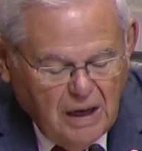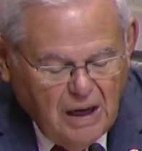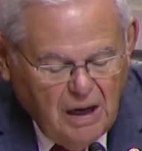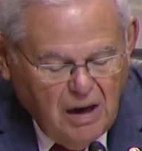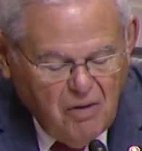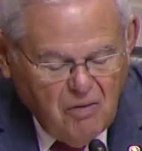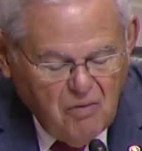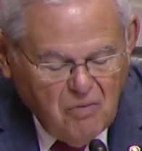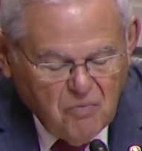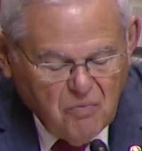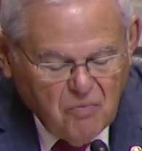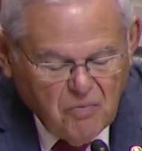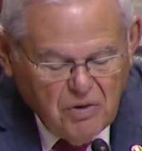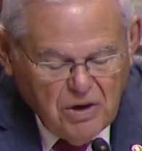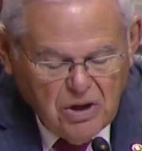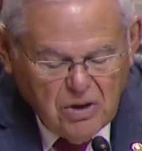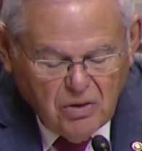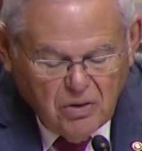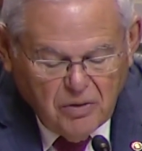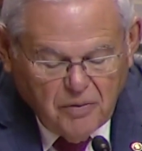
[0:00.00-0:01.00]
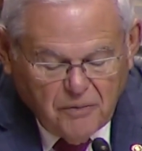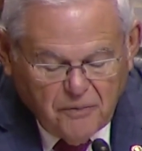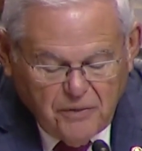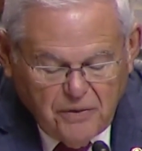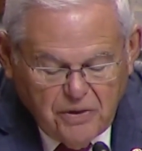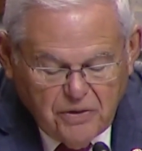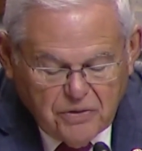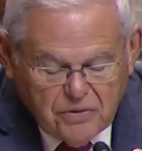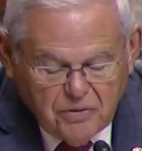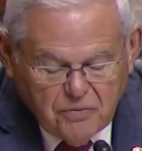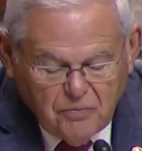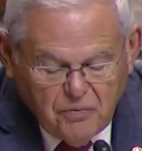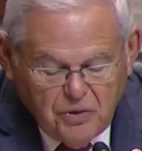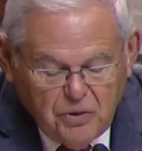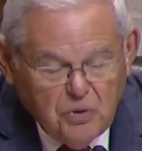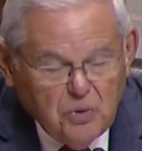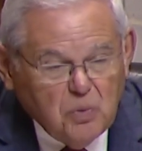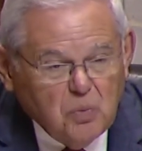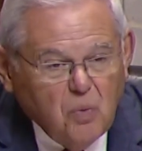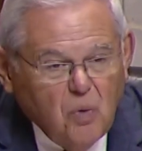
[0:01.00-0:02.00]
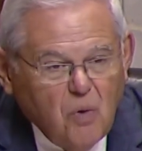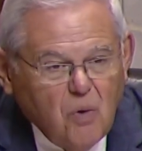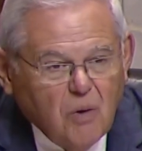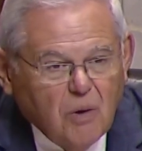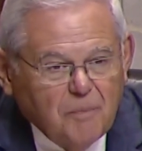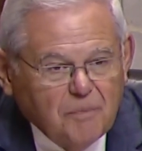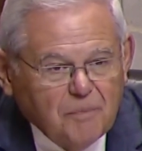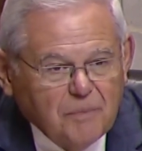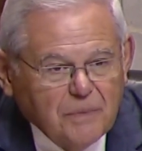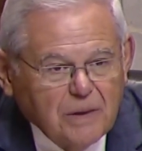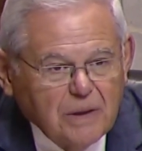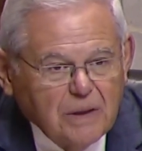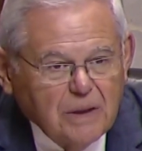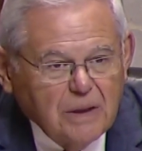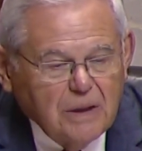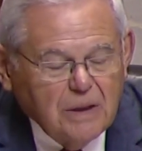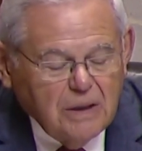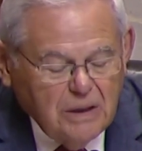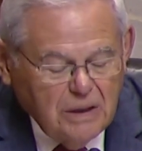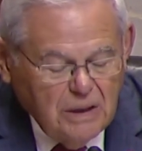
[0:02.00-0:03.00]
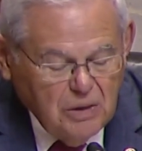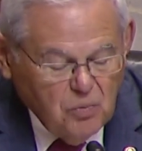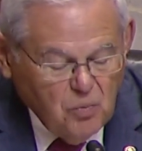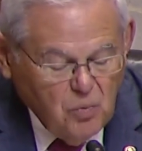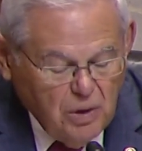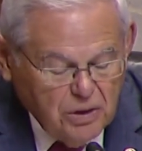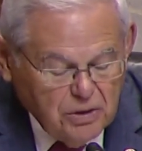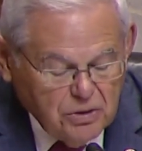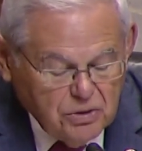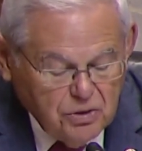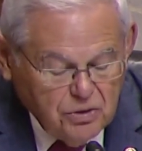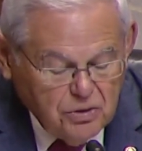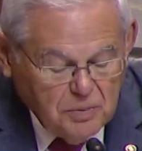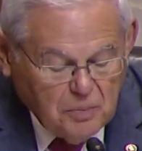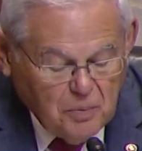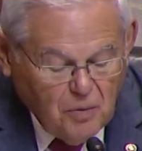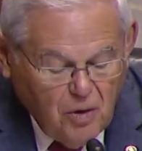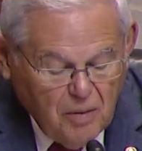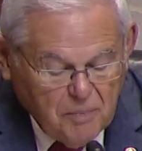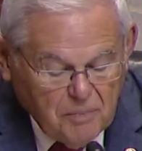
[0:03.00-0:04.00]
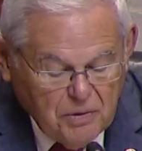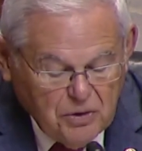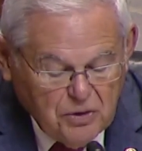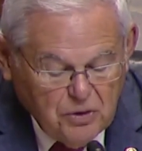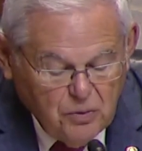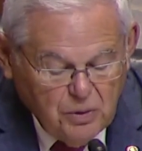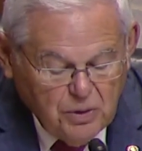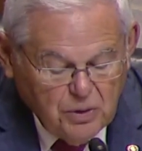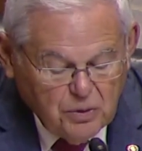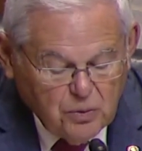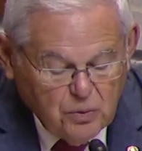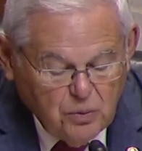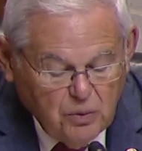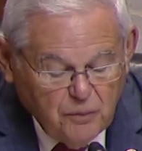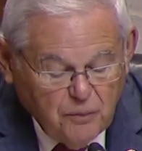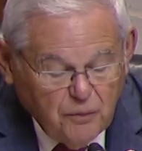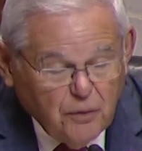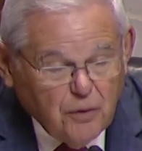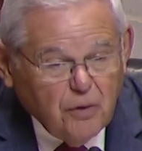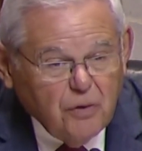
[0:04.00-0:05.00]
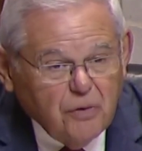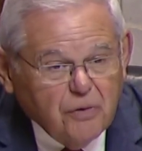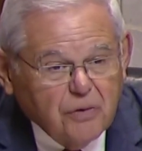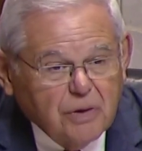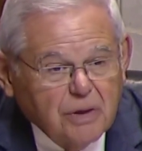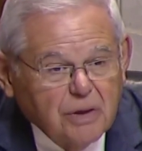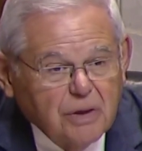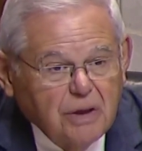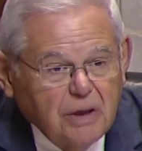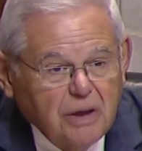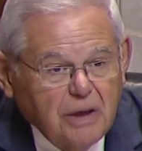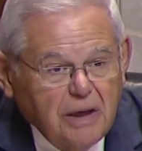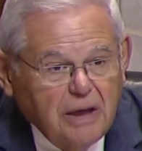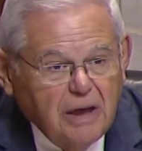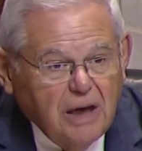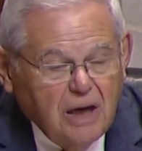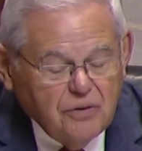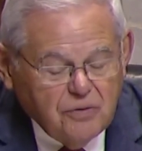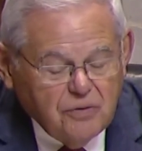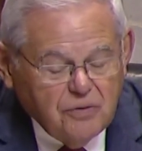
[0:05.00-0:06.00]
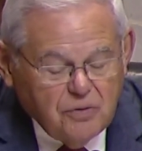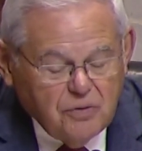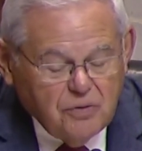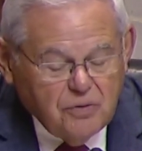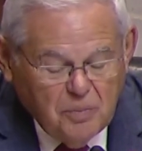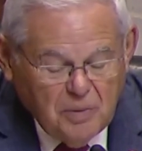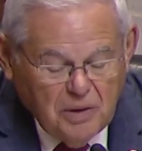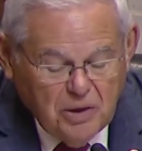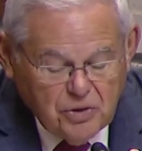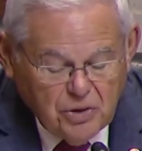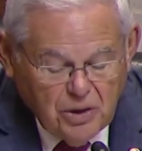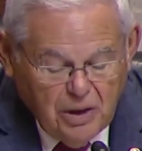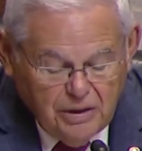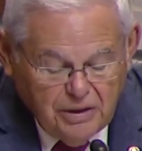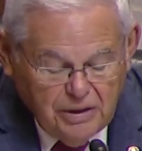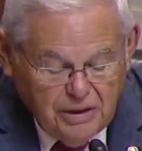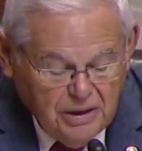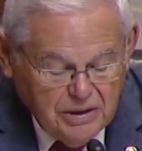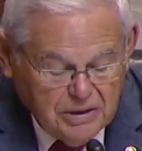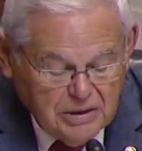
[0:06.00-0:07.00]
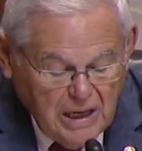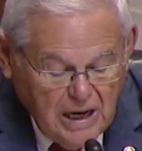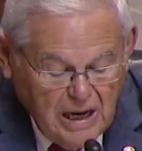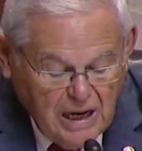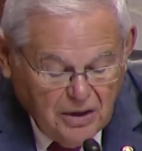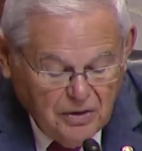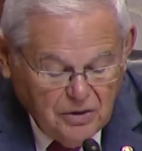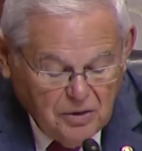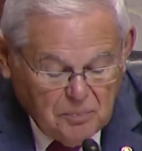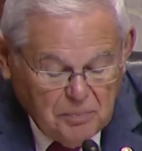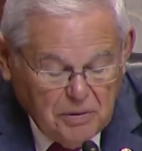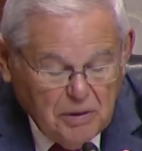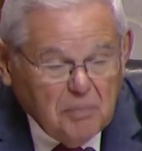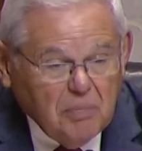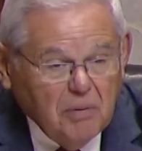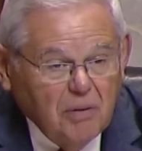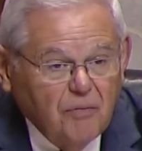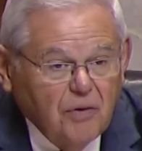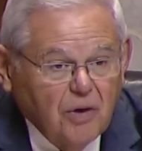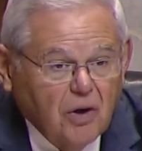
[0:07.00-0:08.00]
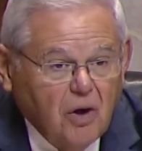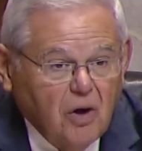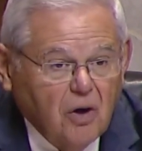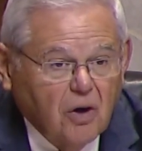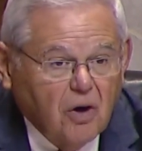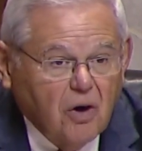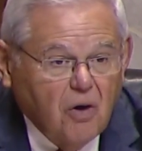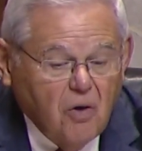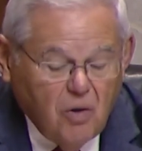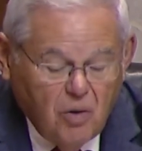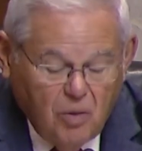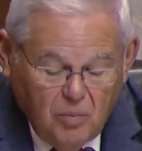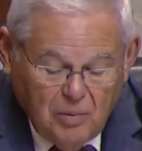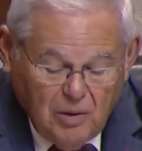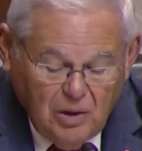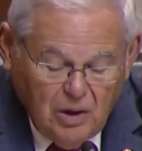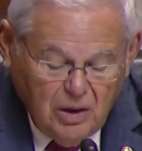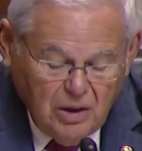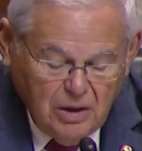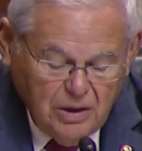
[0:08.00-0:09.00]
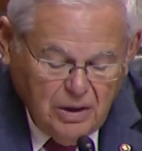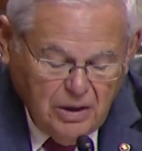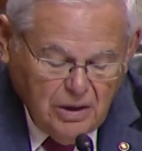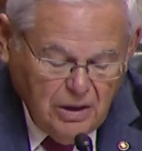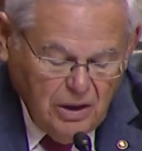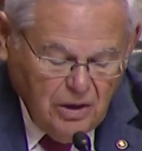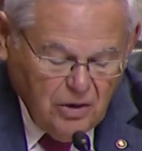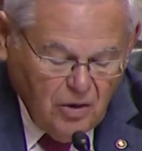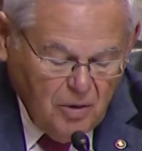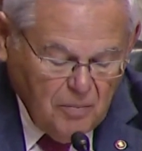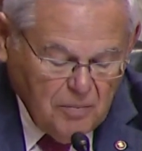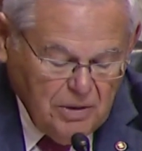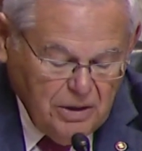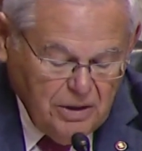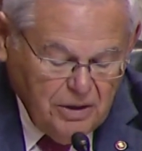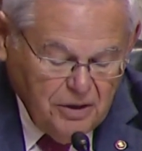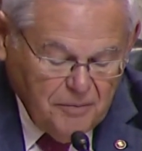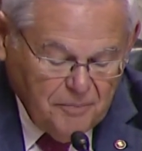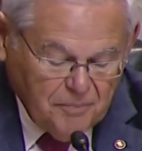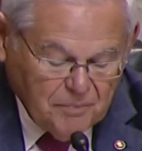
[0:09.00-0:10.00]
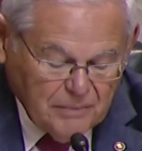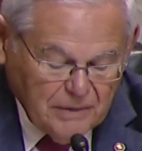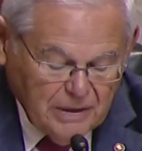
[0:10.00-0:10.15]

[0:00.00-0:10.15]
How real are the fears of renewed war? And what is the department doing to avert an Azerbaijani attack on the people of Nagorno-Karabakh and Armenia?